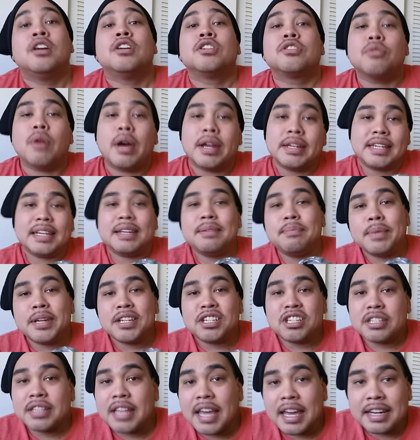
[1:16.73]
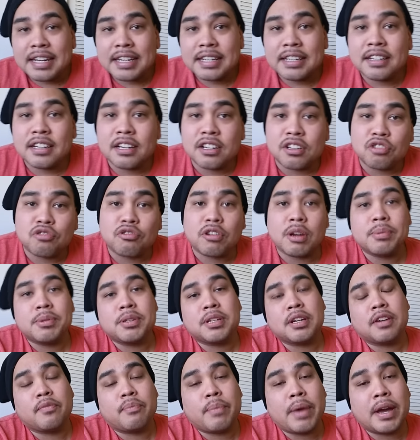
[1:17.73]
So I did mention that in the
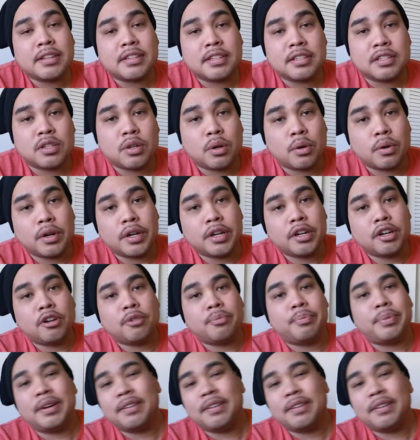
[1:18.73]
description of my tutorial,